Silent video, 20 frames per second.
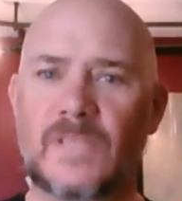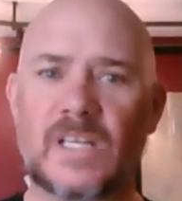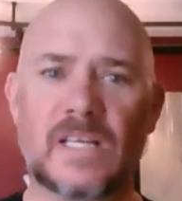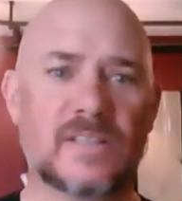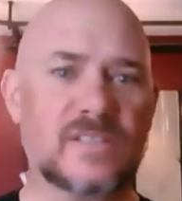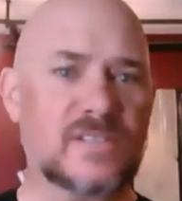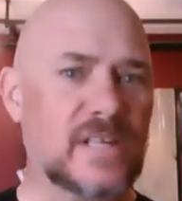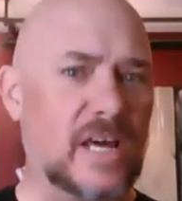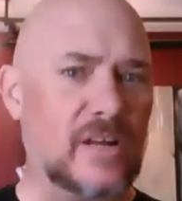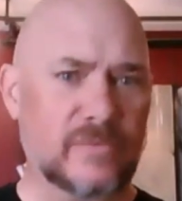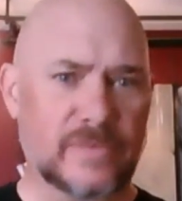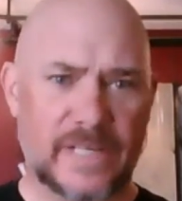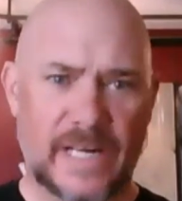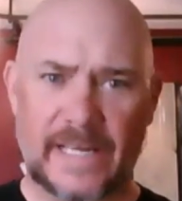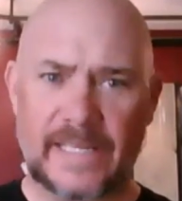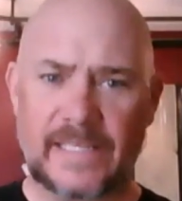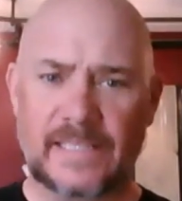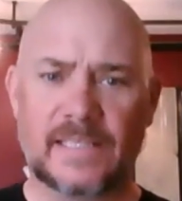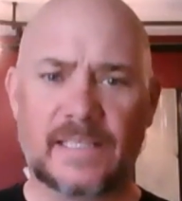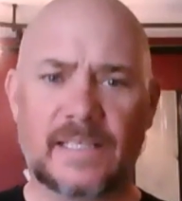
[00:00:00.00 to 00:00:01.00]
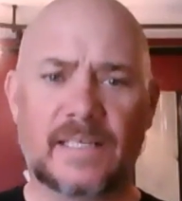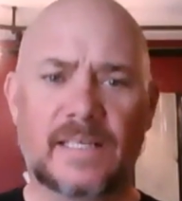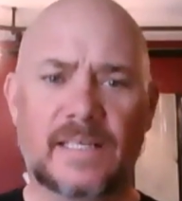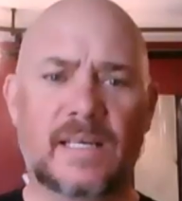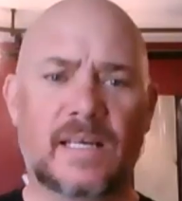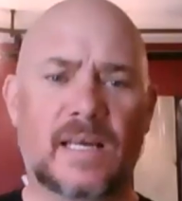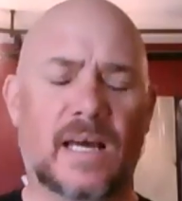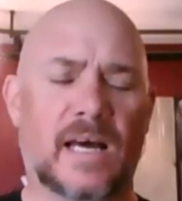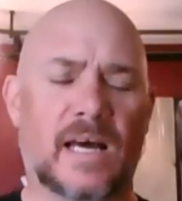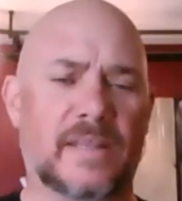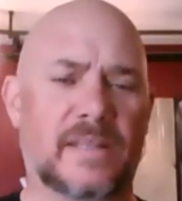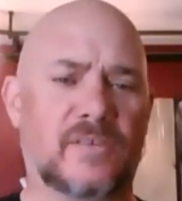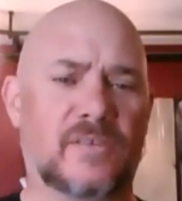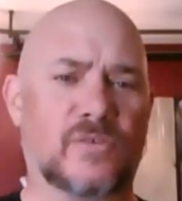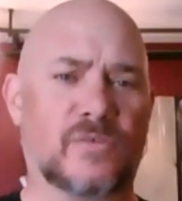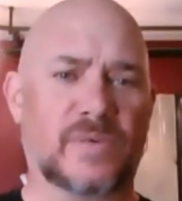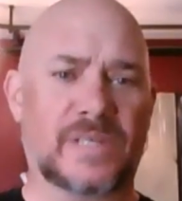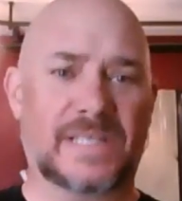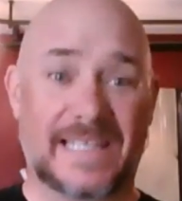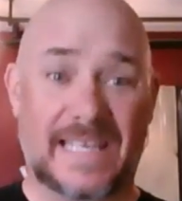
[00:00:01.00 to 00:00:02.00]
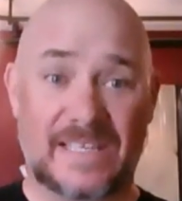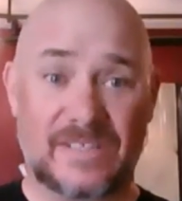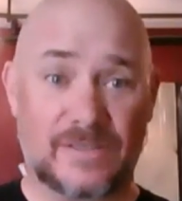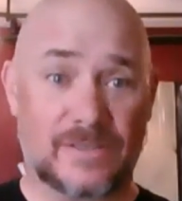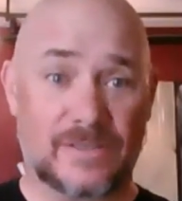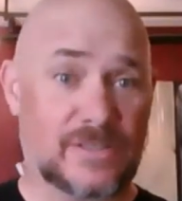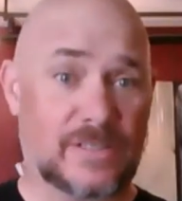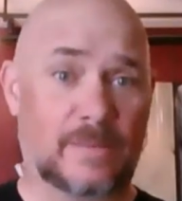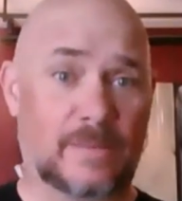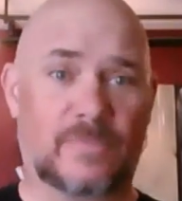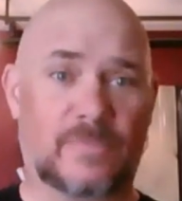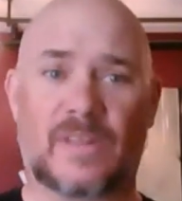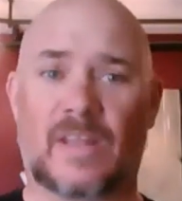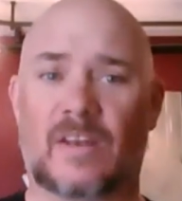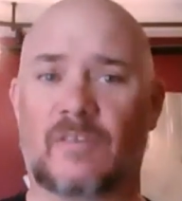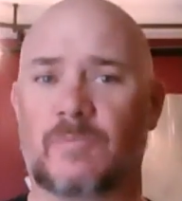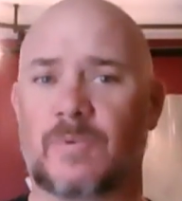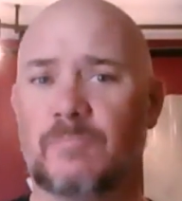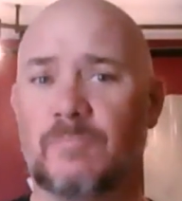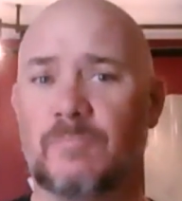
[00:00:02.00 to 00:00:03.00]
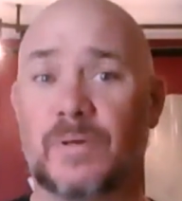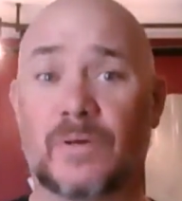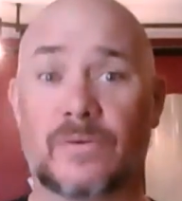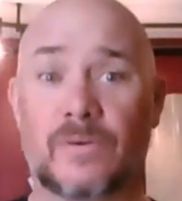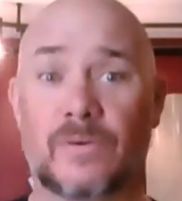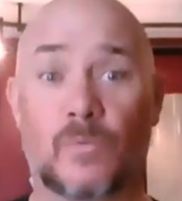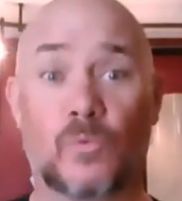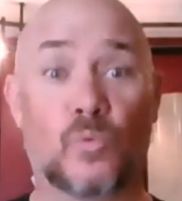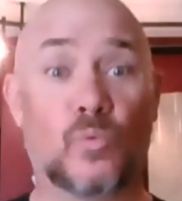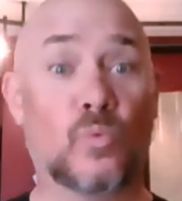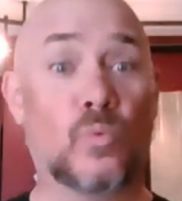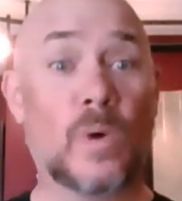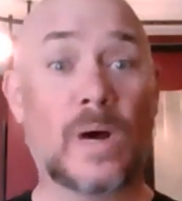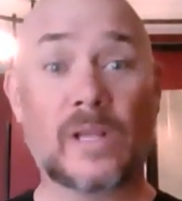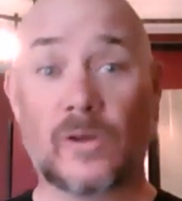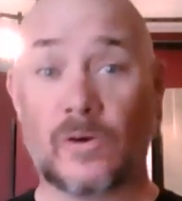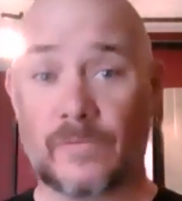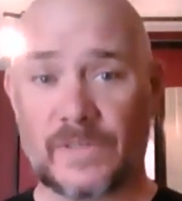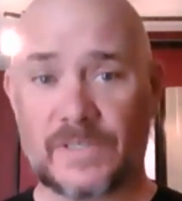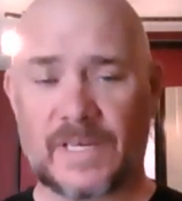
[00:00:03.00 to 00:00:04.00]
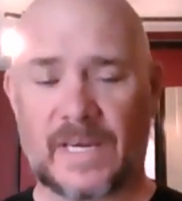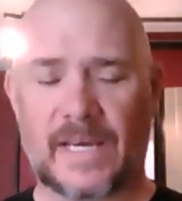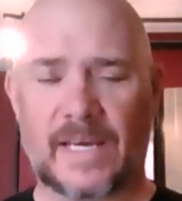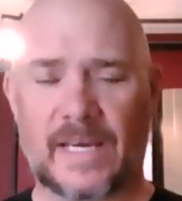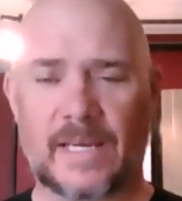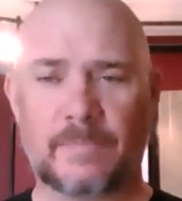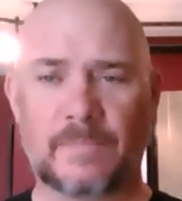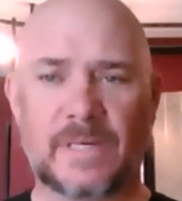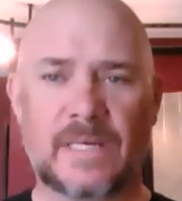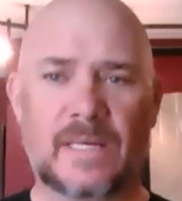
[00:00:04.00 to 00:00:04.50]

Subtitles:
It's not overnight. These are relationships that have been built well over time.